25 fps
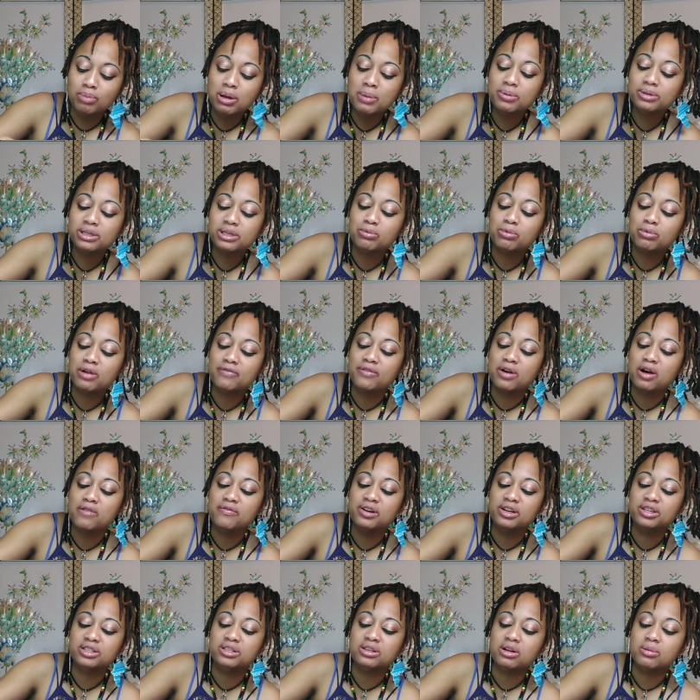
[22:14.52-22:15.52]
people said red velvet
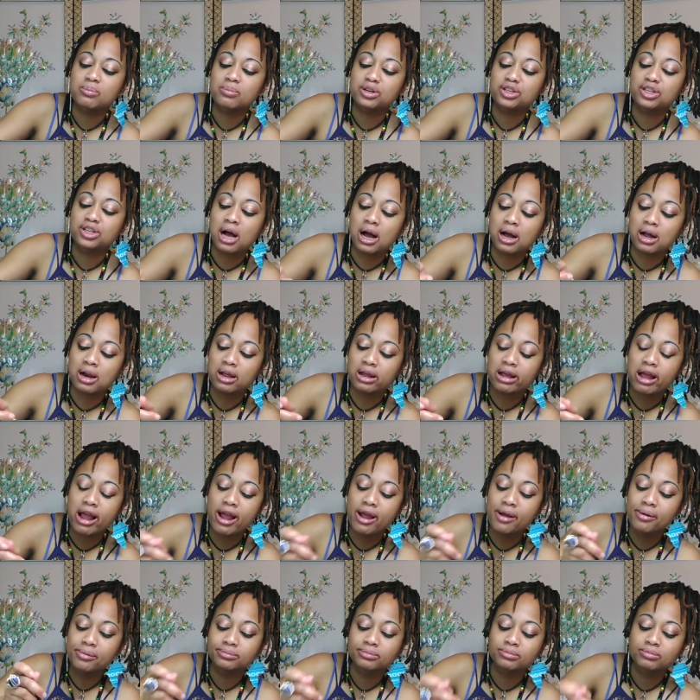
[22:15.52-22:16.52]
is nothing but chocolate
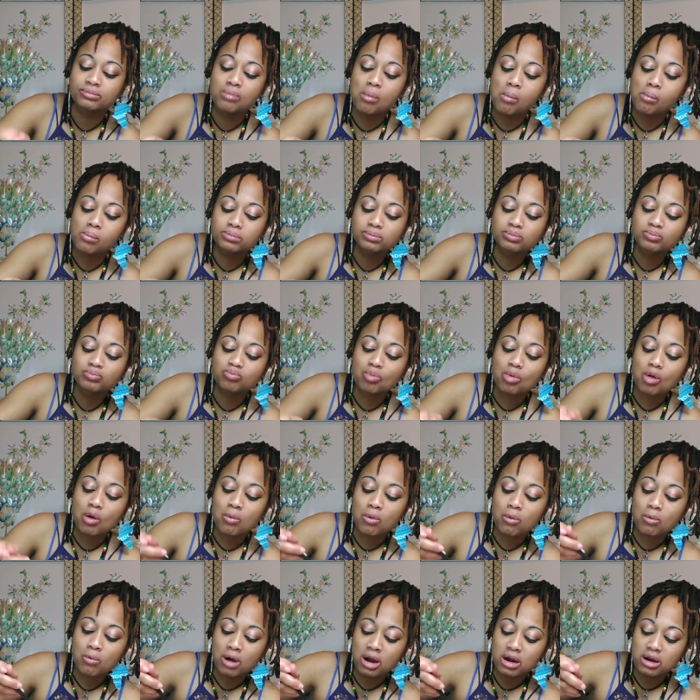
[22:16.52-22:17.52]
cake
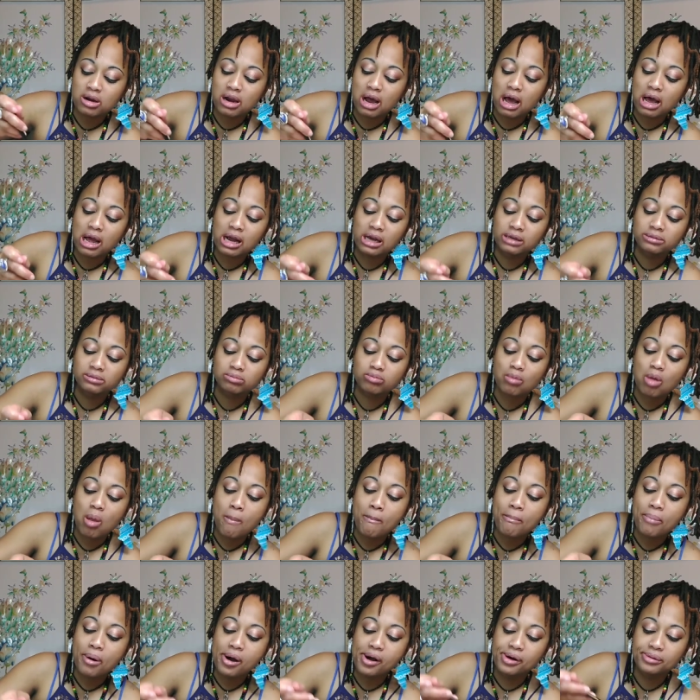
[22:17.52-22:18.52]
with red dye,
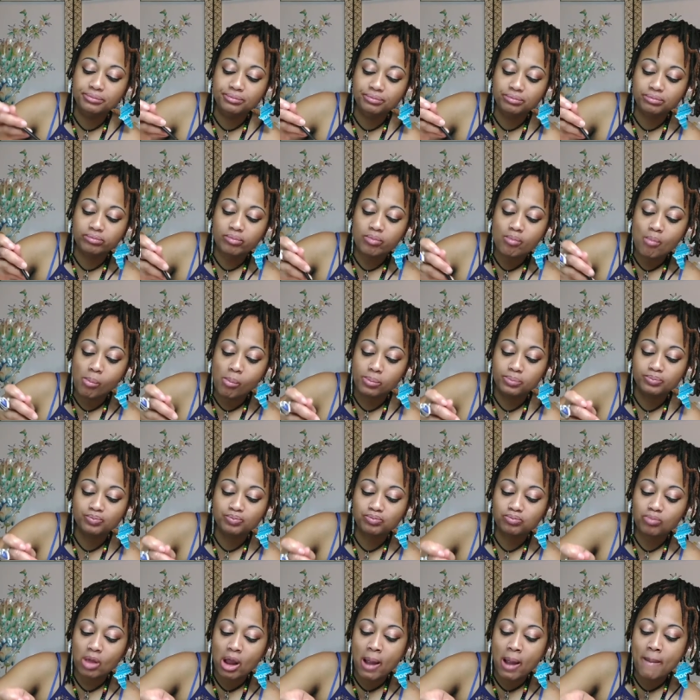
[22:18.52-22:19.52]
but
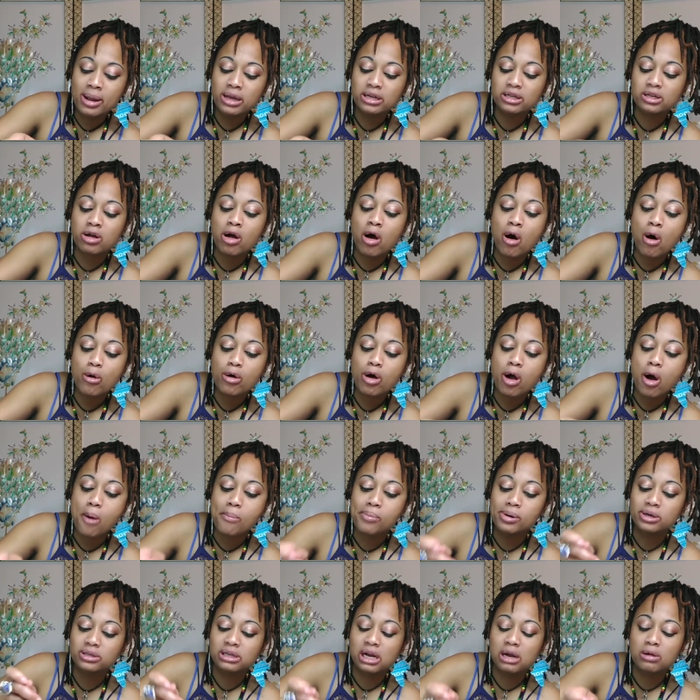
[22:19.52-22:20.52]
I mean it's cocoa,
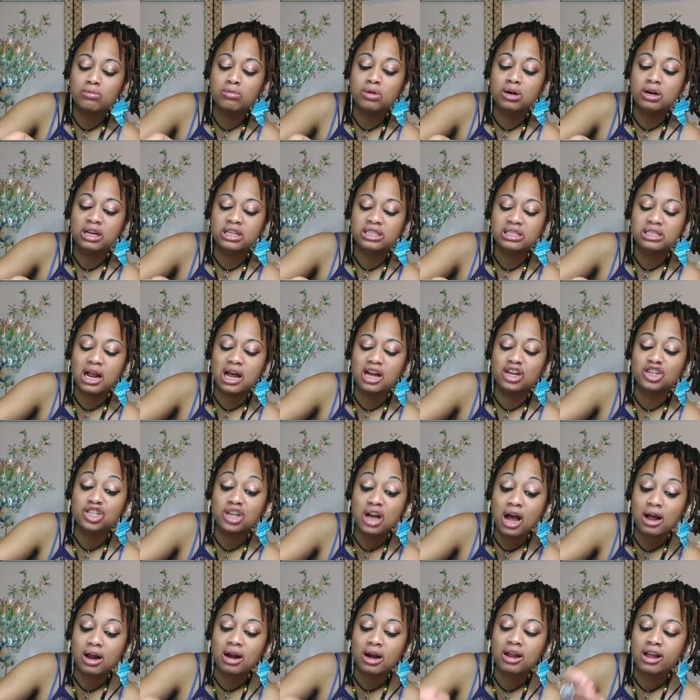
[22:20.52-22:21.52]
but it's not really, it's not a
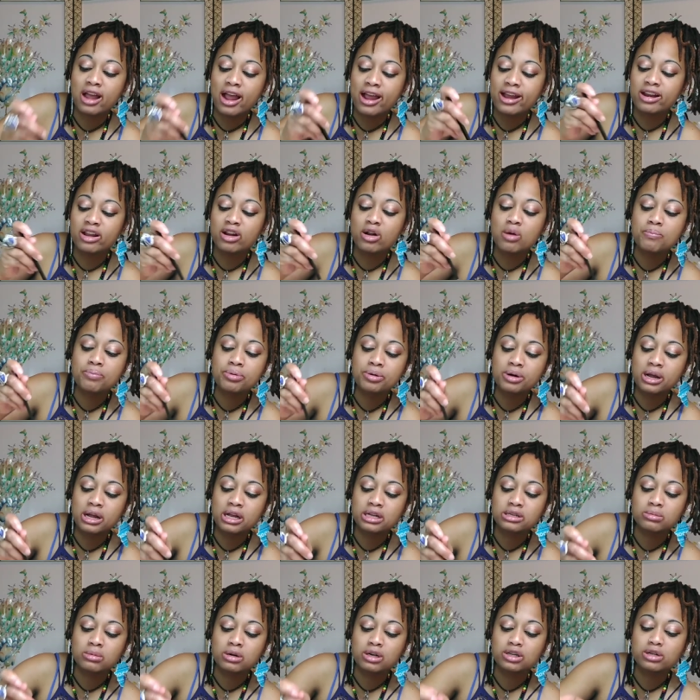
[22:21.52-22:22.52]
chocolate cake. They don't put
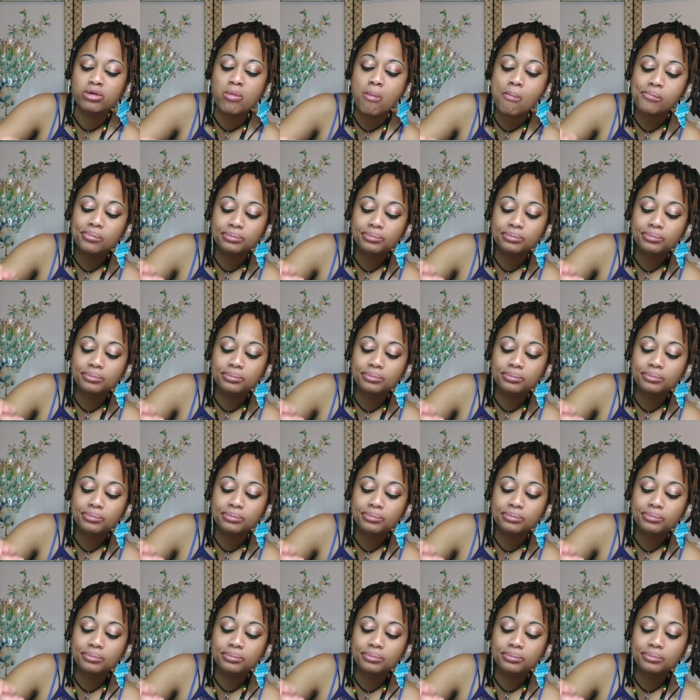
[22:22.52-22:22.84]
as much